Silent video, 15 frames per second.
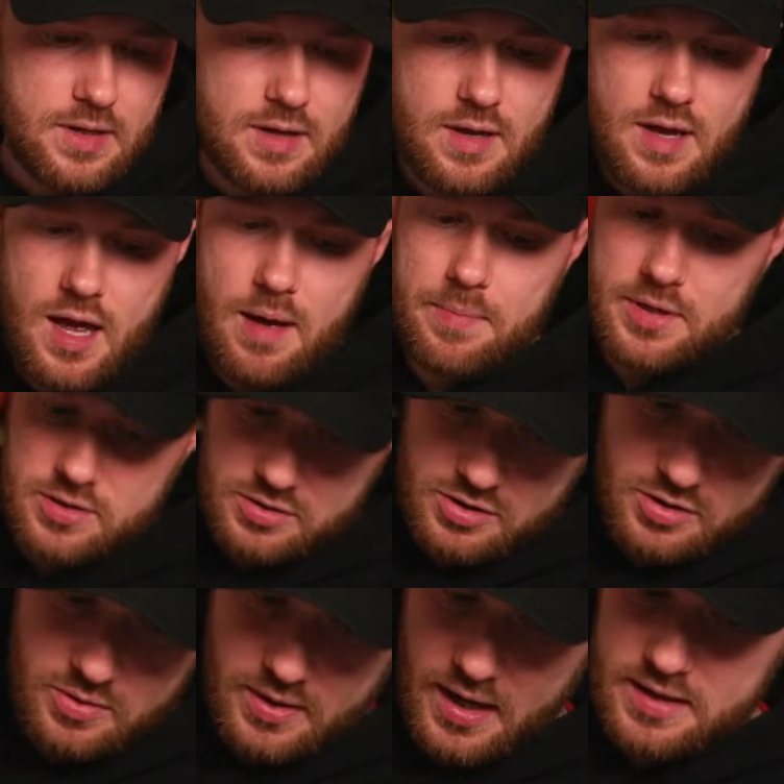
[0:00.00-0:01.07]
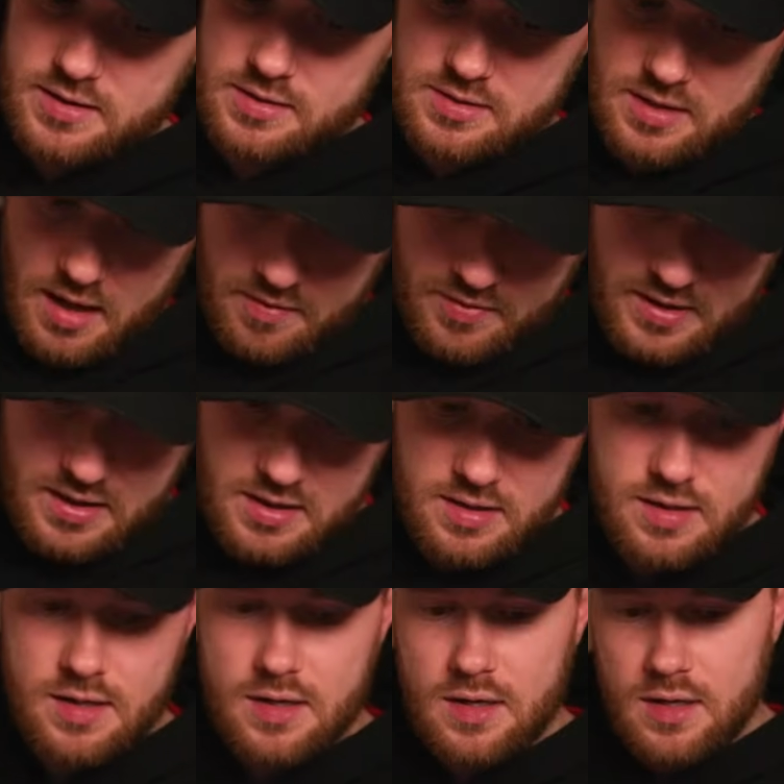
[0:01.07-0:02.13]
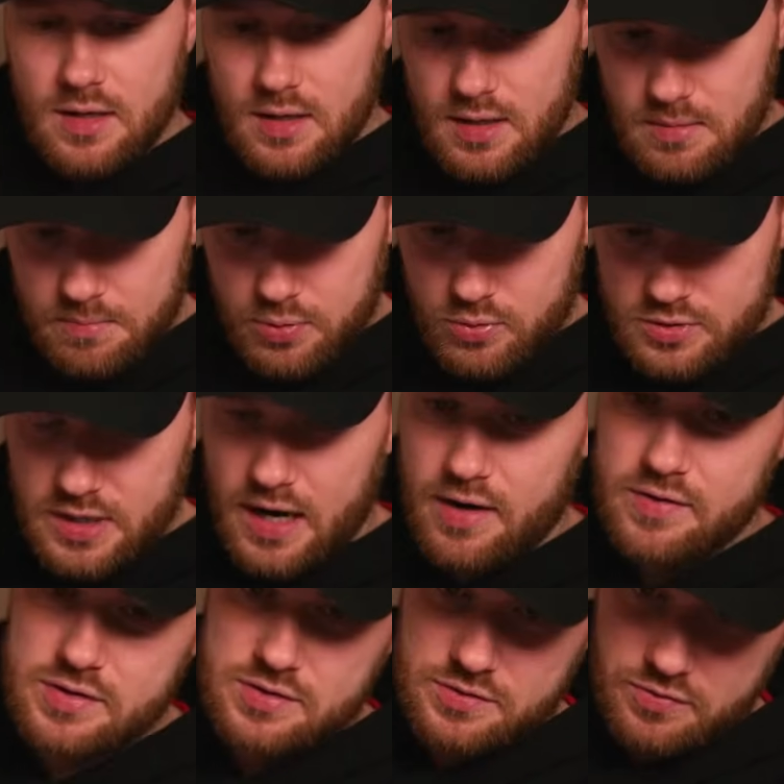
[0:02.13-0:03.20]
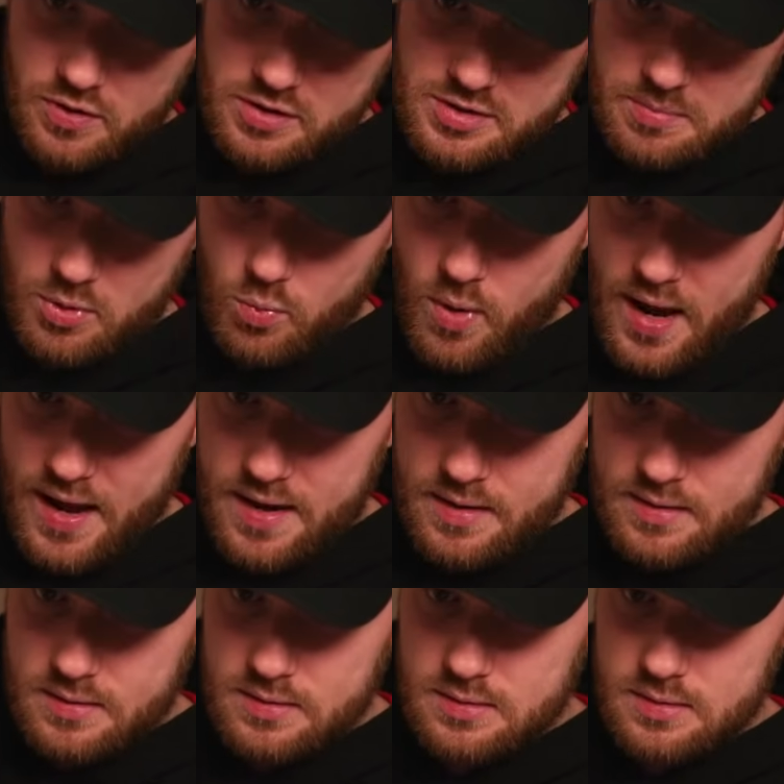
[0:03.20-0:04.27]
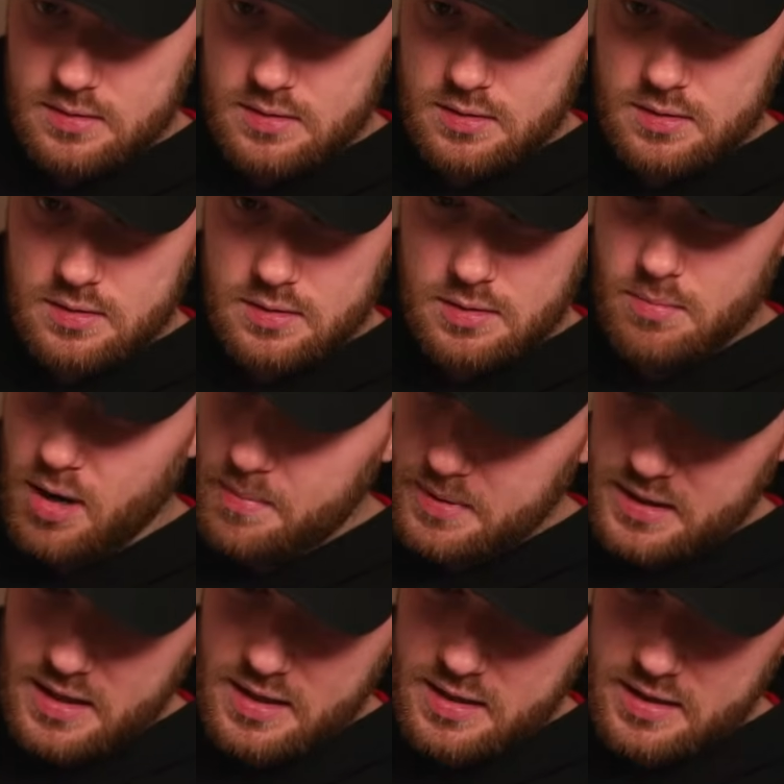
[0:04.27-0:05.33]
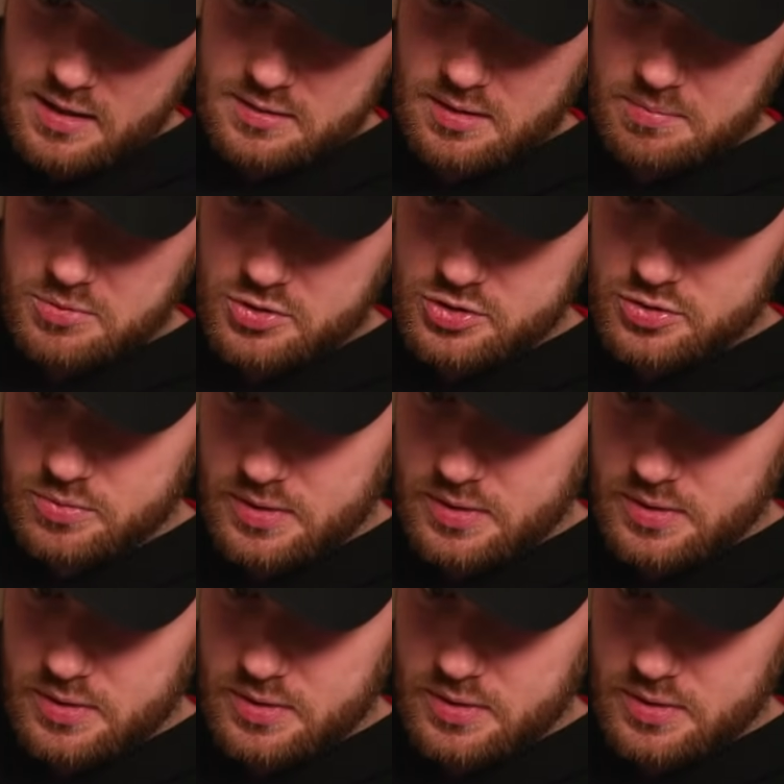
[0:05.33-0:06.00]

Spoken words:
And because the UK doesn't have any import tariffs, as far as I'm aware, it might be Geely. I'm not sure what it